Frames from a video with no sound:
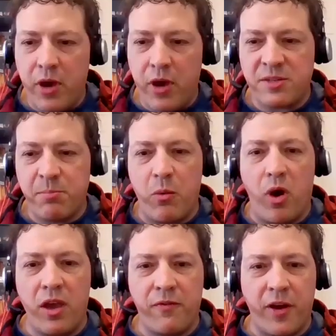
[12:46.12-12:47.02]
if you ask my
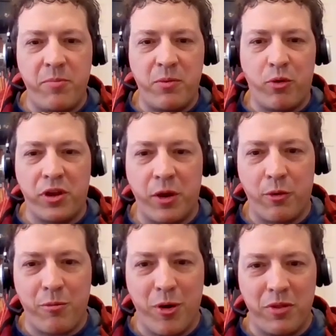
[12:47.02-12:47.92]
wife, I've been working
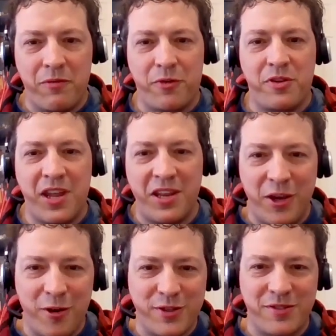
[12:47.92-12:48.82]
remotely for 10
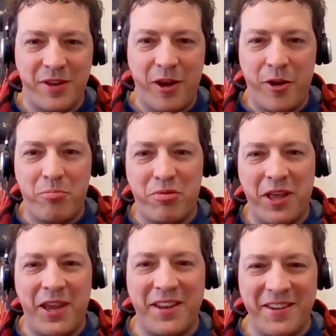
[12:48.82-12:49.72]
years on a
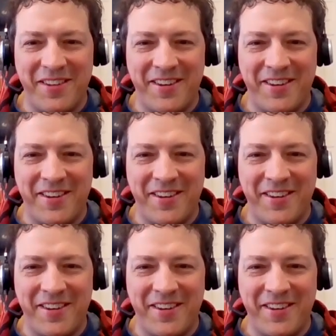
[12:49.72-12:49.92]
plane.